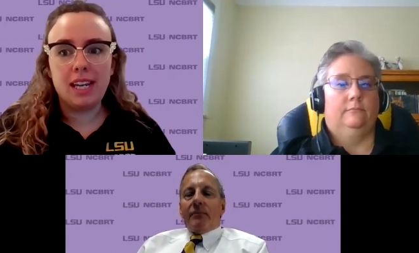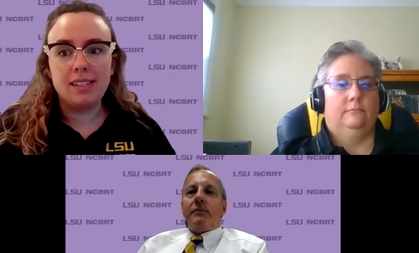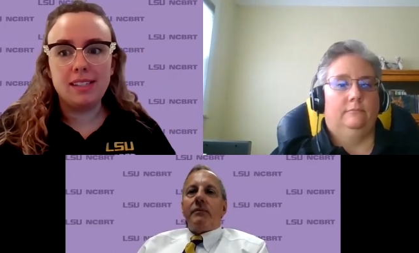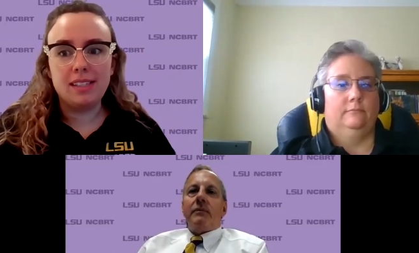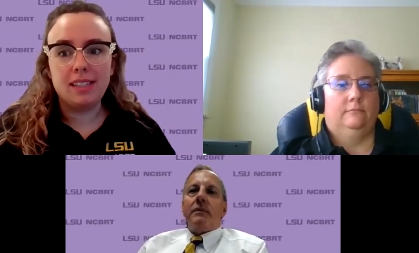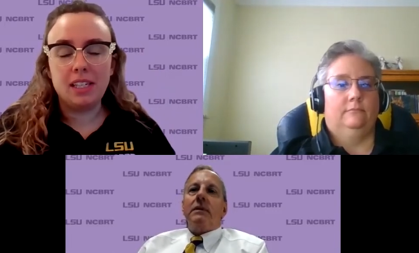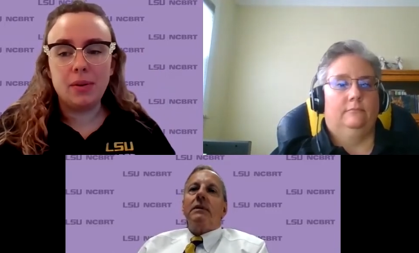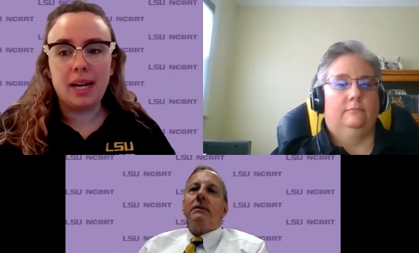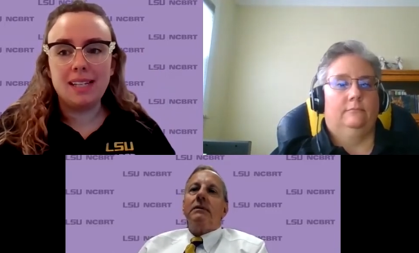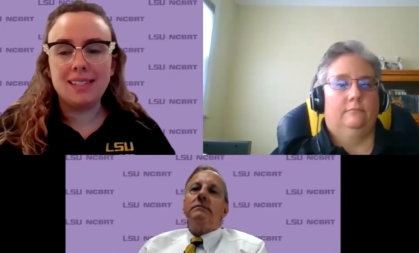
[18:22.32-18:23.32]
Speaker 1: cases in the
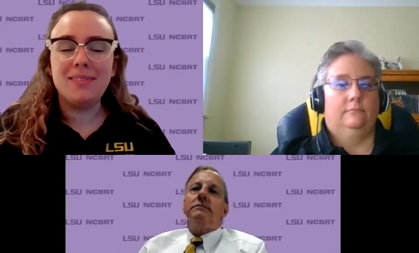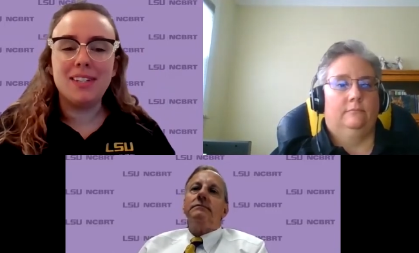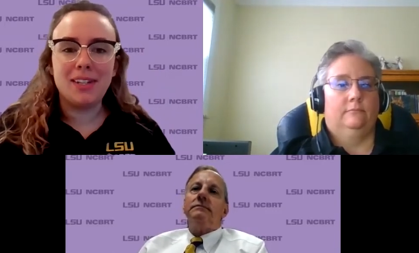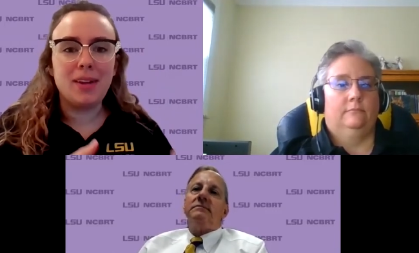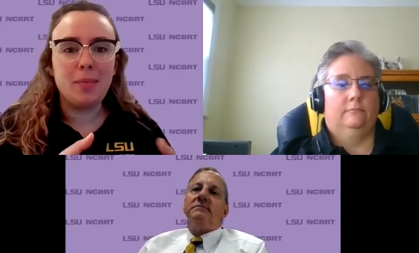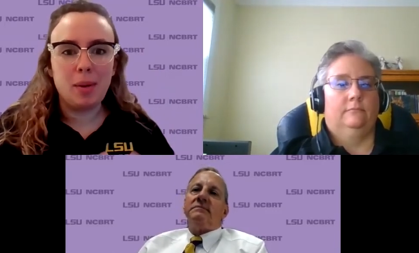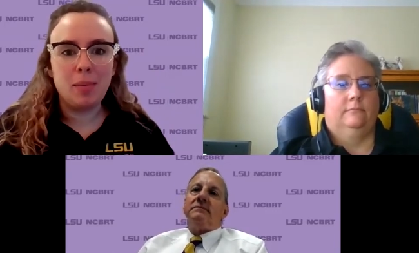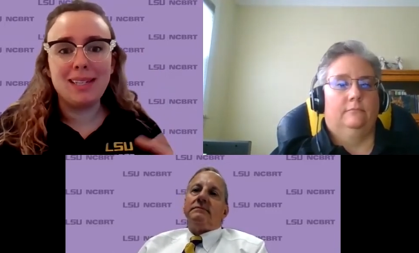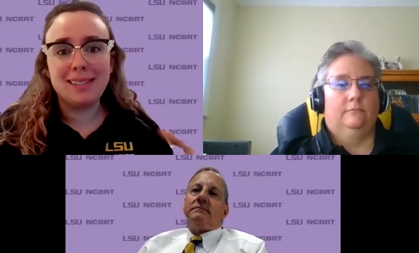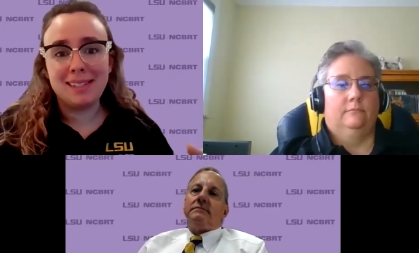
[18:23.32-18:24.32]
U.S., even though they probably
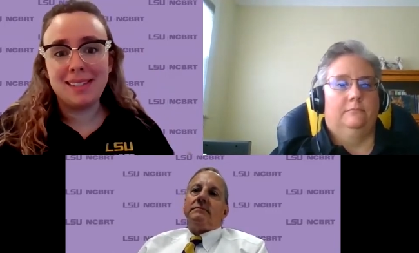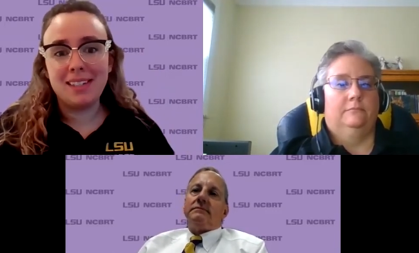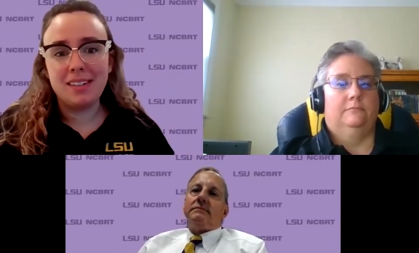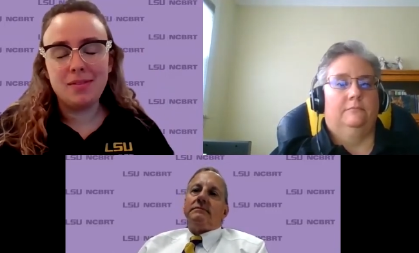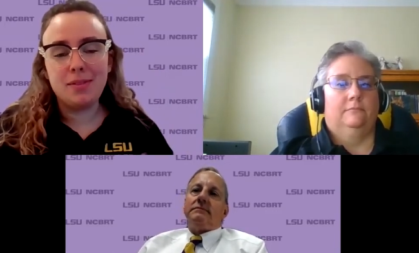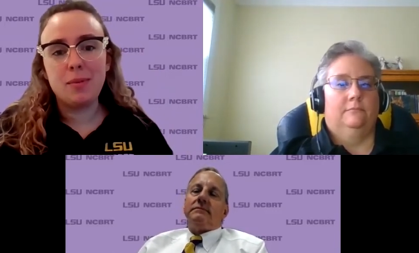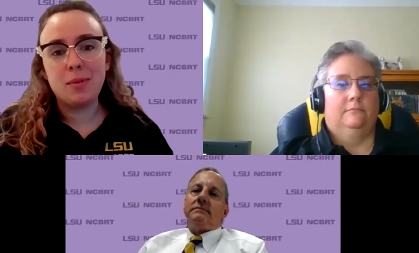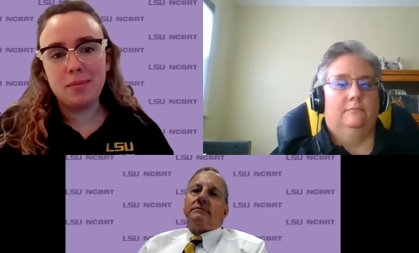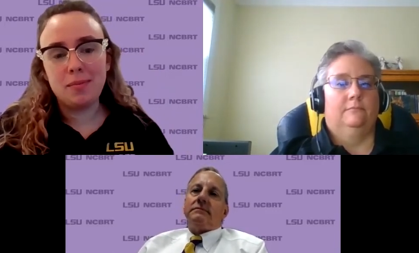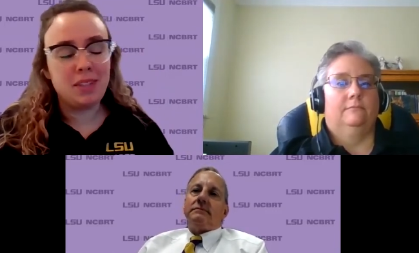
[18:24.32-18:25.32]
existed far,
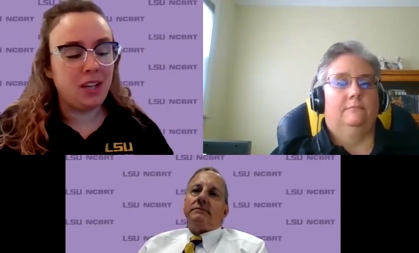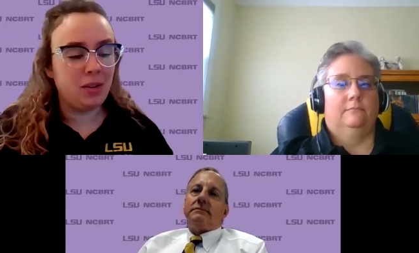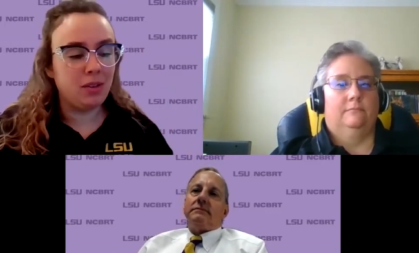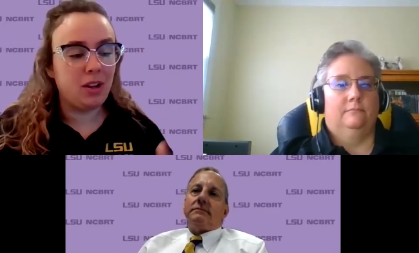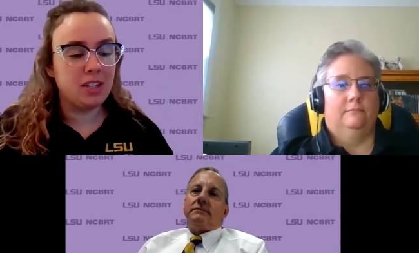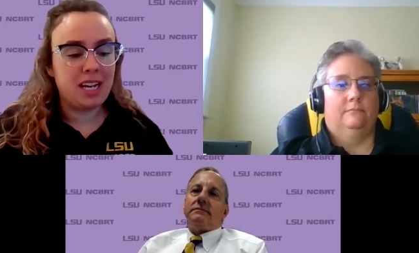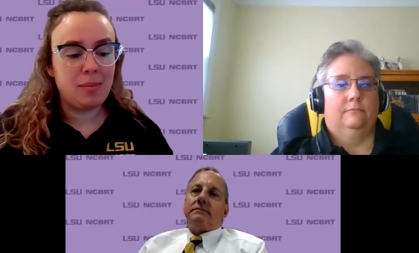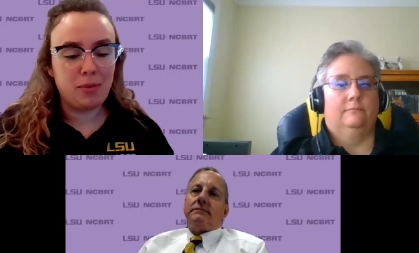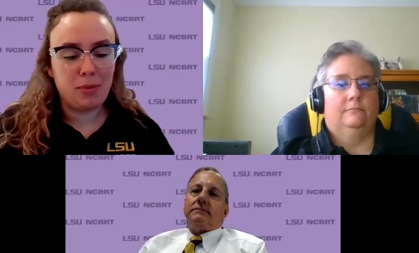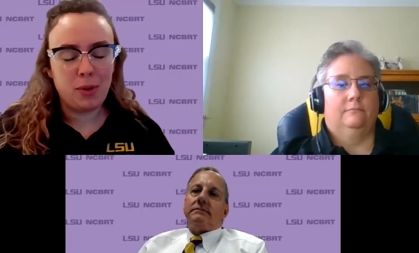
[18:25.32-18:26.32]
you know, long time
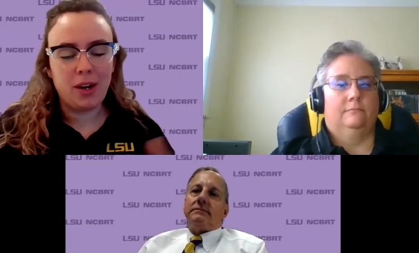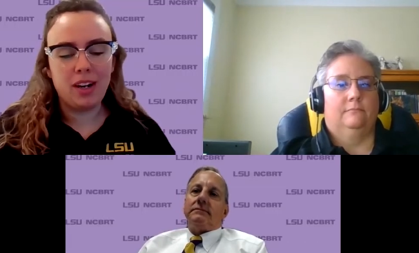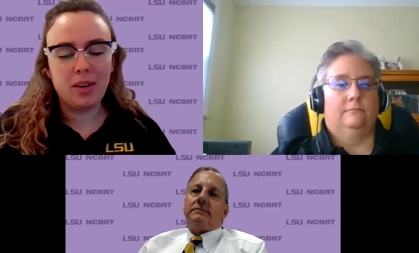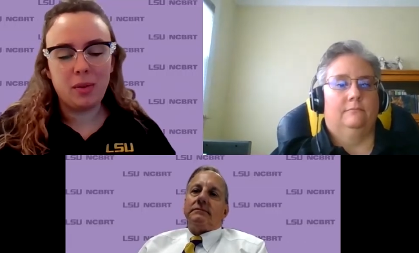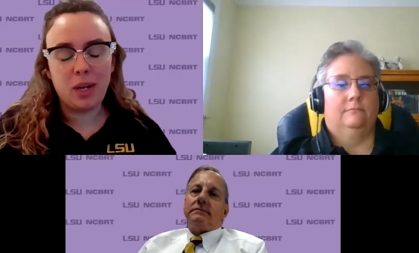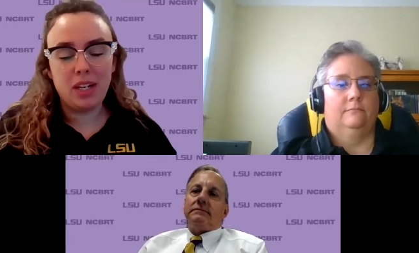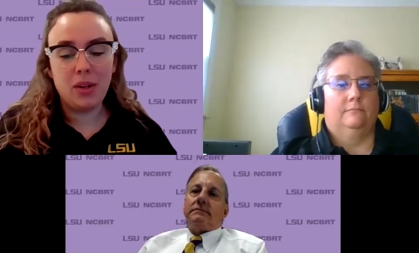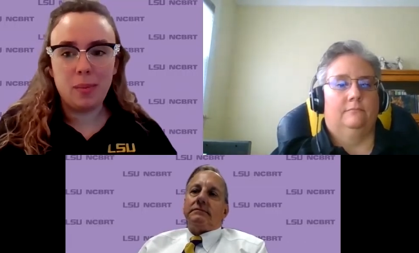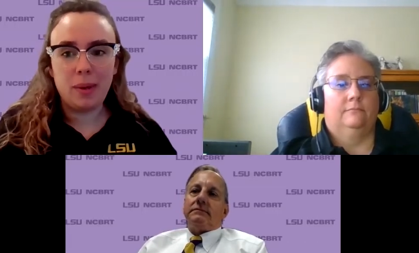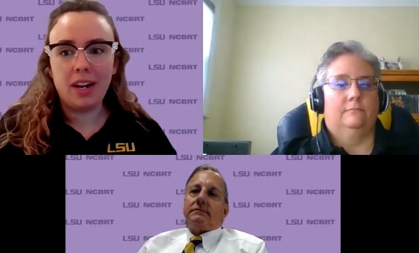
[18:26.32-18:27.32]
before we knew
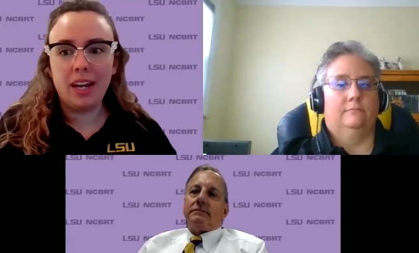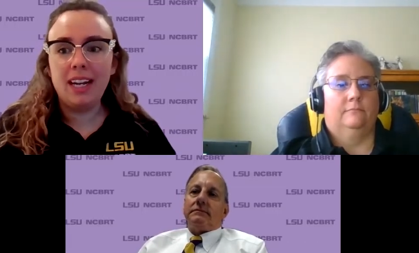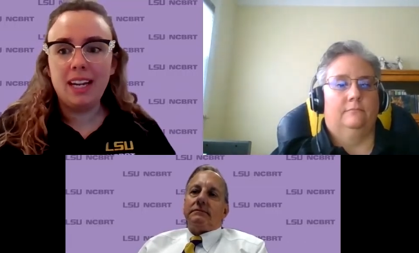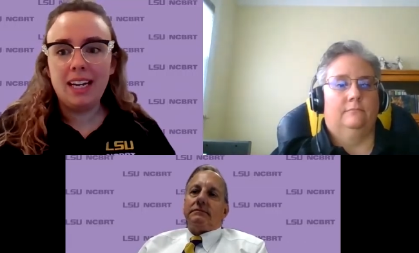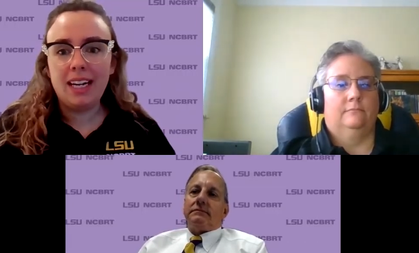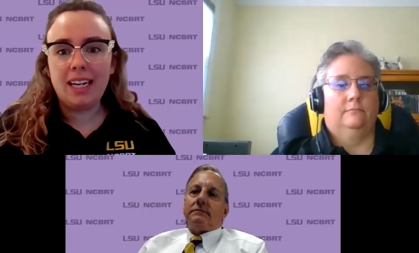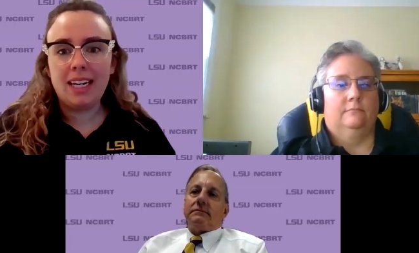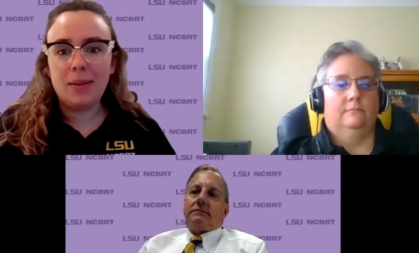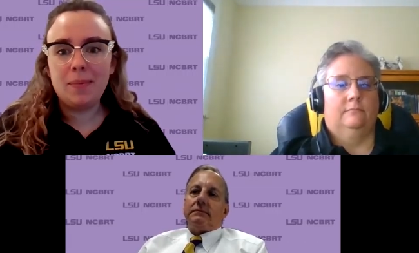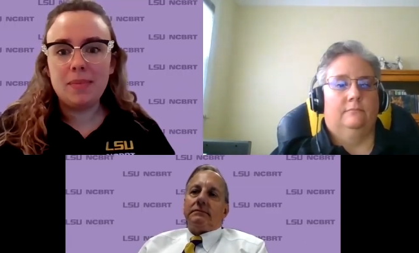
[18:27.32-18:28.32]
about it.
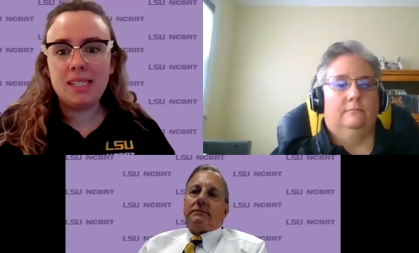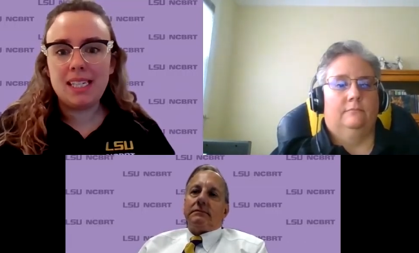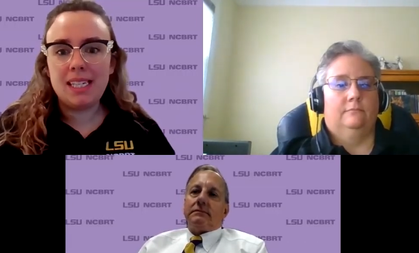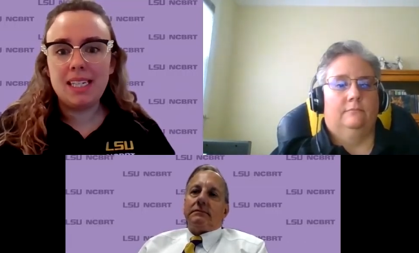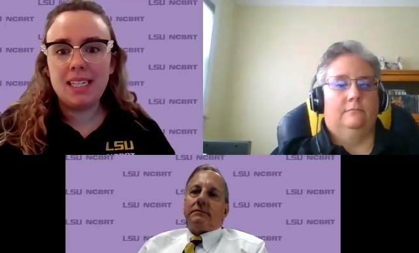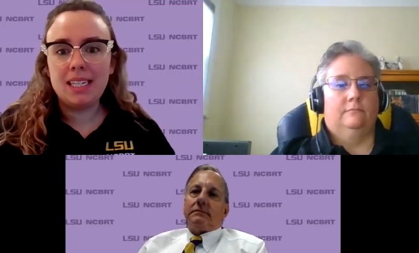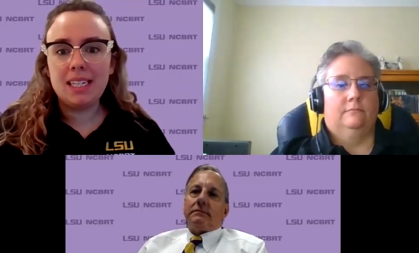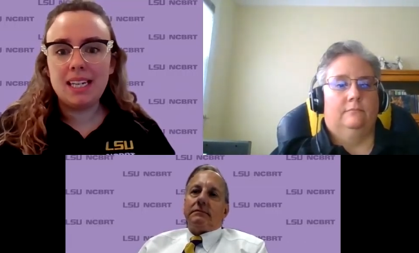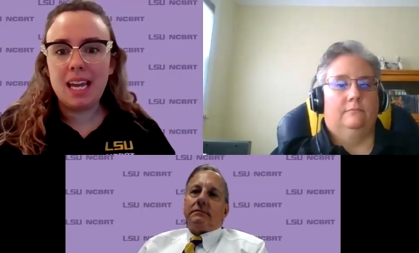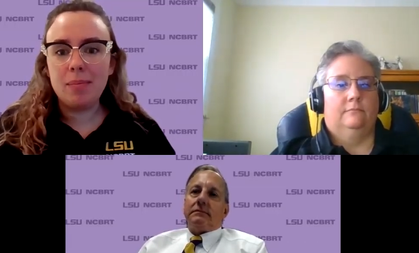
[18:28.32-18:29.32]
Um, did
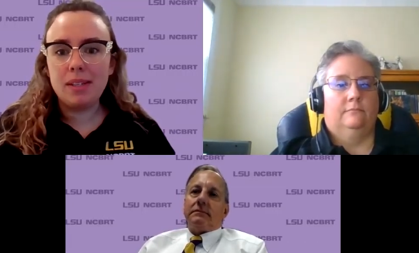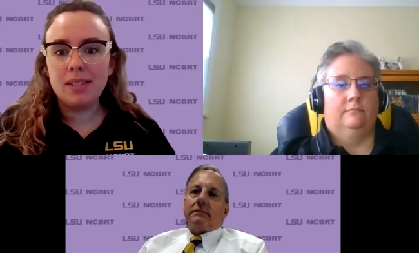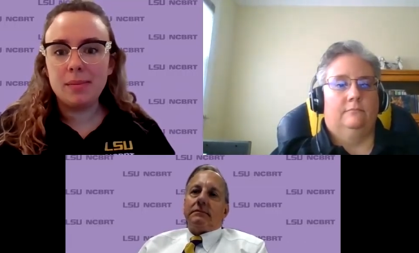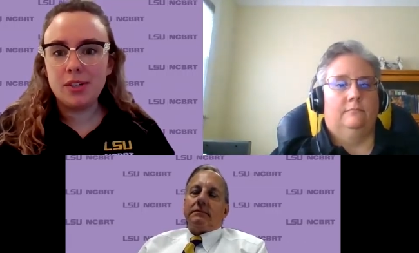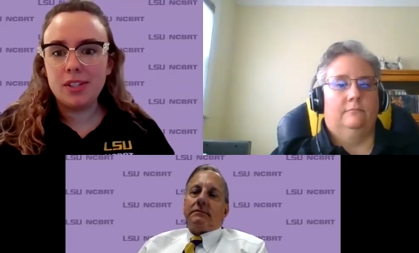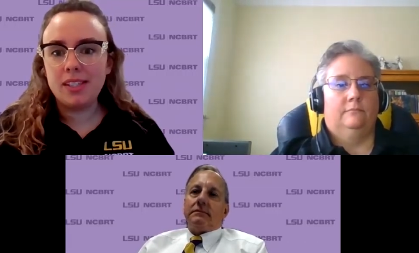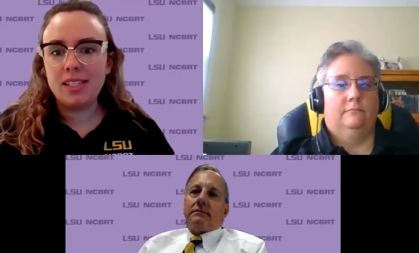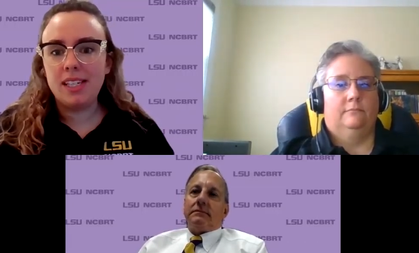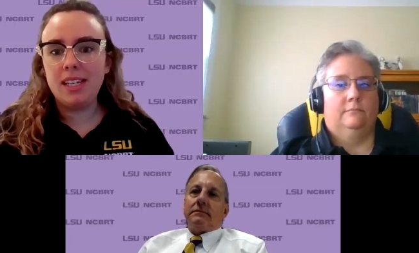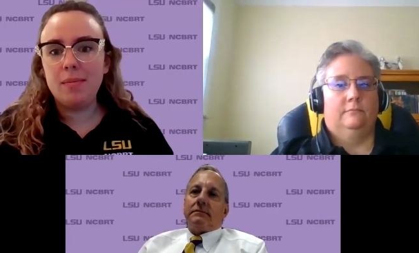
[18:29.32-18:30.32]
campus
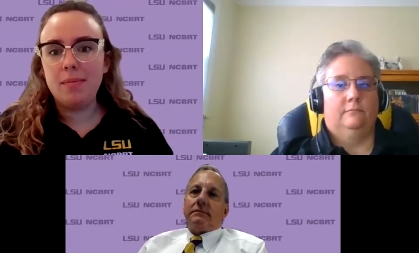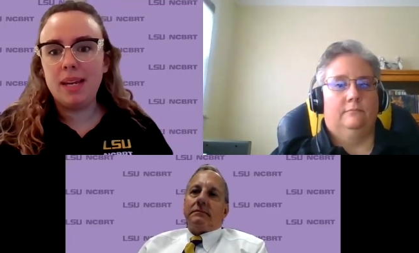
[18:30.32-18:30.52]
emergency